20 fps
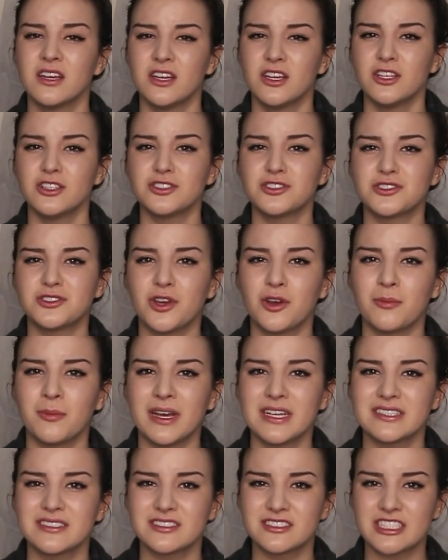So
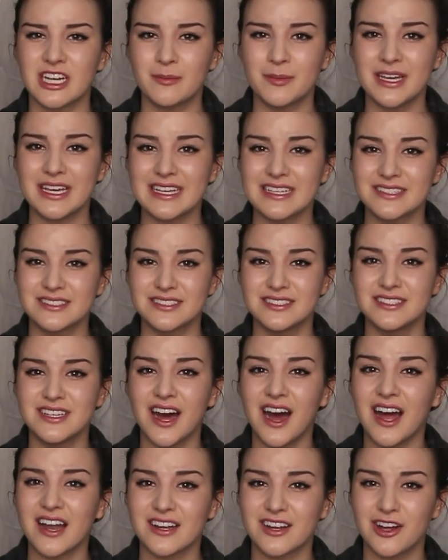my stomach is
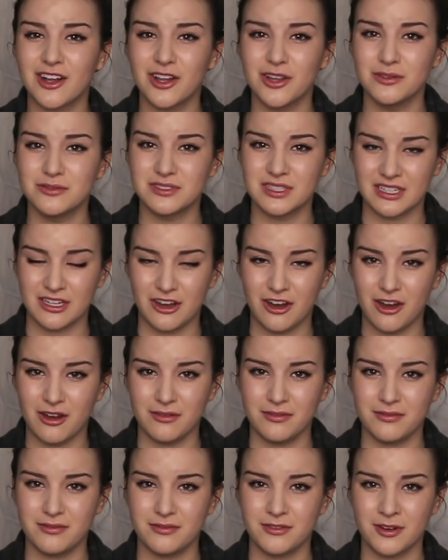not closing
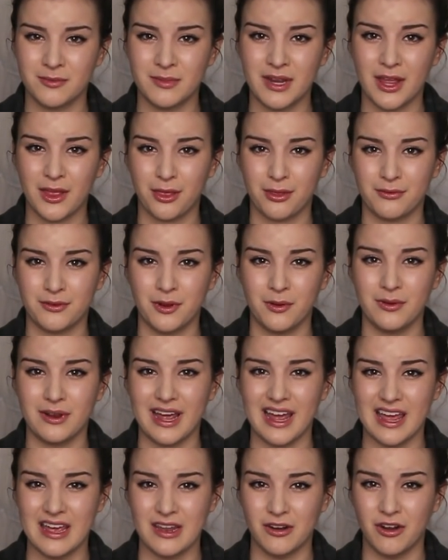off from my throat
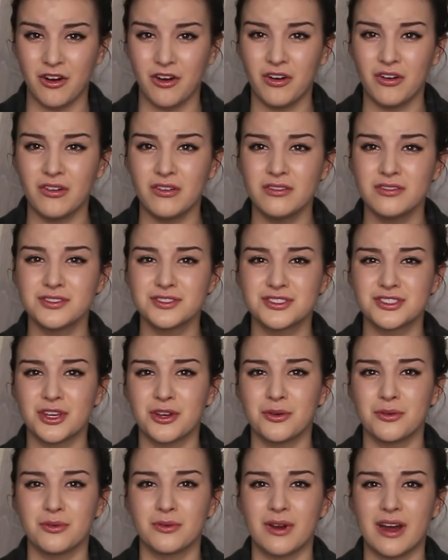at all.
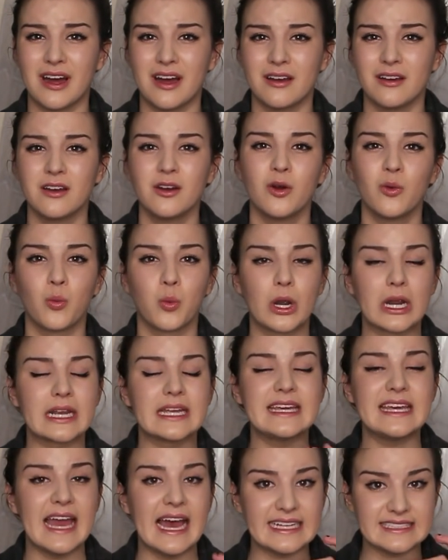So we're
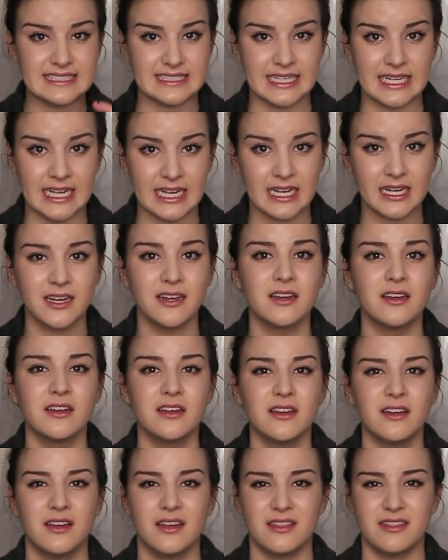guessing
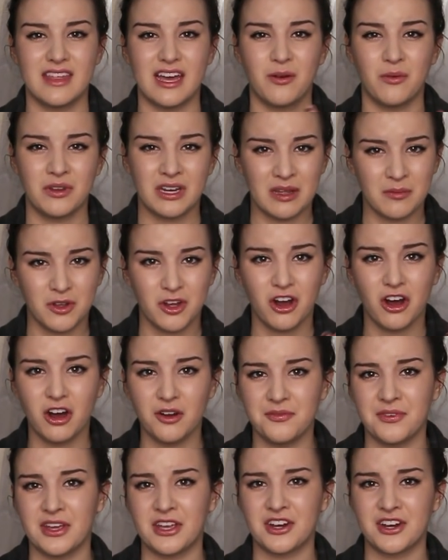that when I'm
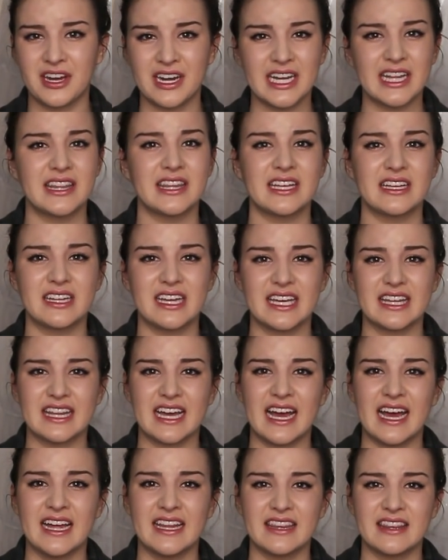coughing or anything like
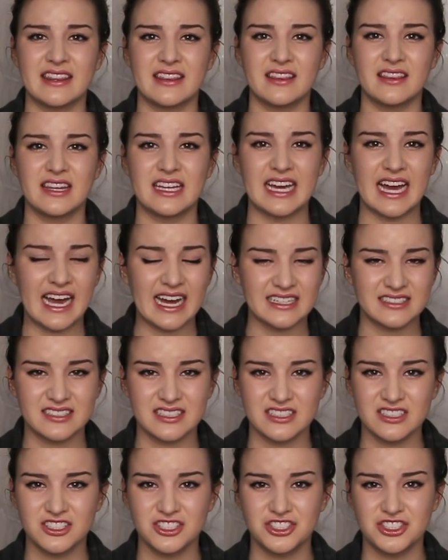that, the
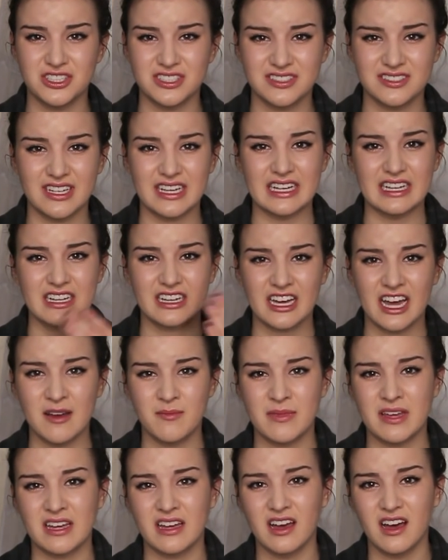acid's just like
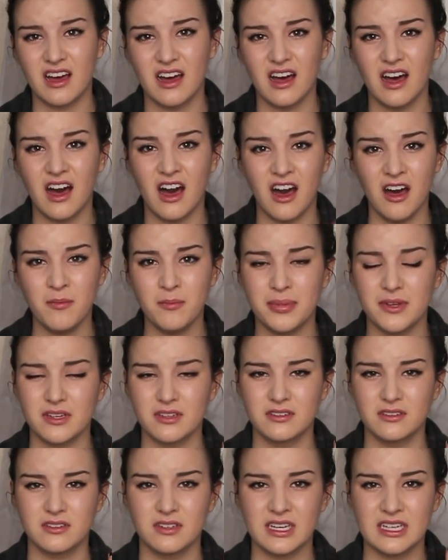coming up
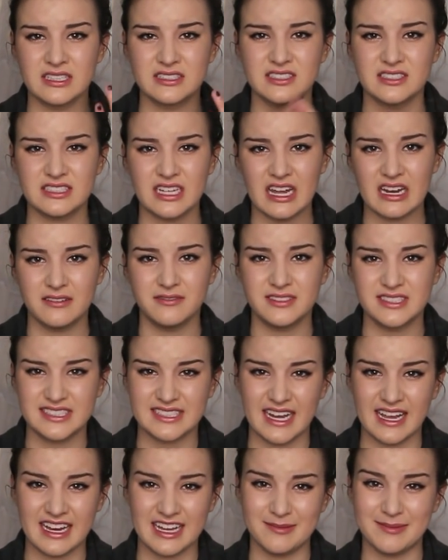instead of
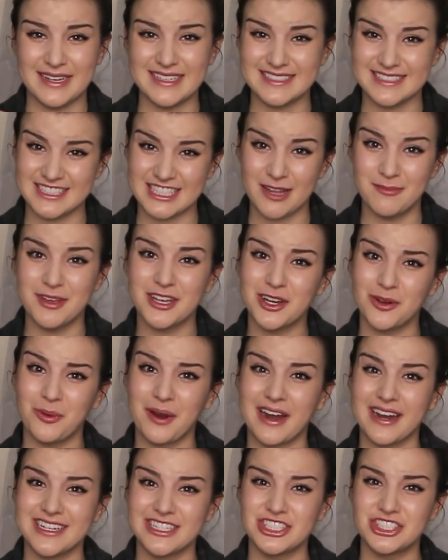staying in my stomach
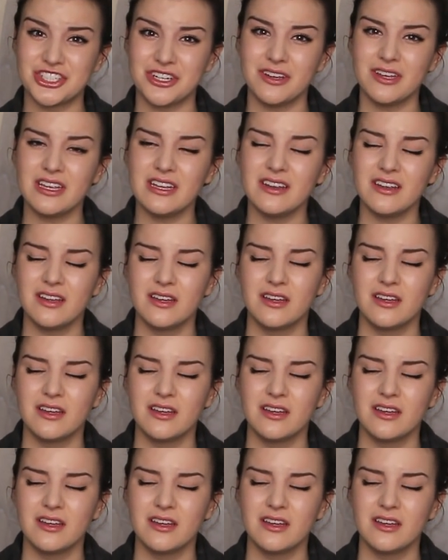where it should.